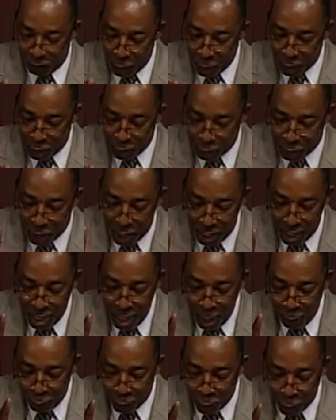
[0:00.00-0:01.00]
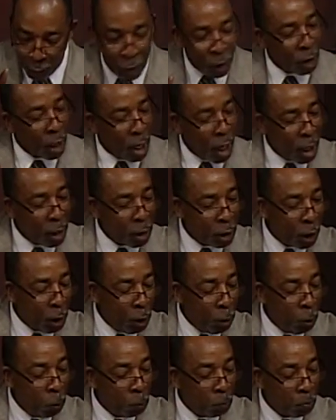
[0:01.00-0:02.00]
First, First John
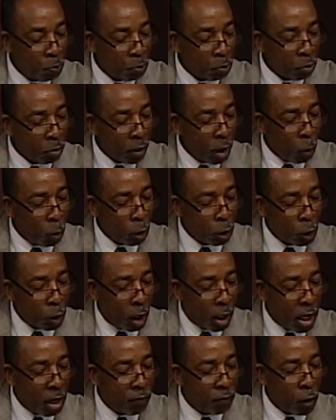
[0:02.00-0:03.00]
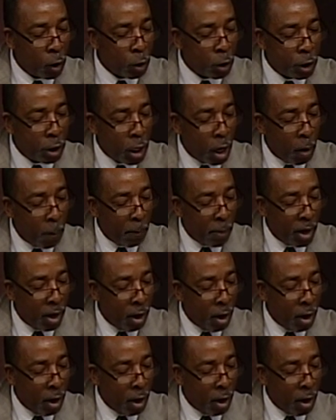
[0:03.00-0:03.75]
2, I want to start at verse number